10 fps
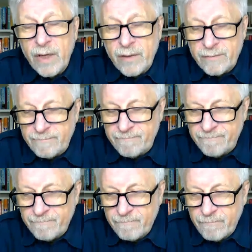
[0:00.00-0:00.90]
Well,
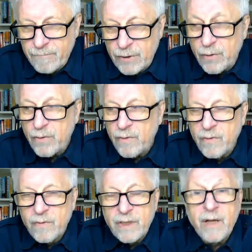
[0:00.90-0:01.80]

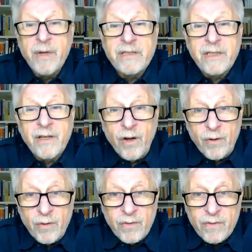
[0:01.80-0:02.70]
so the
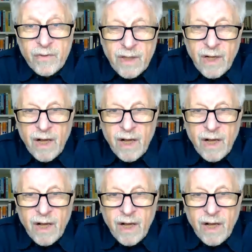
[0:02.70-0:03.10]
amazing O,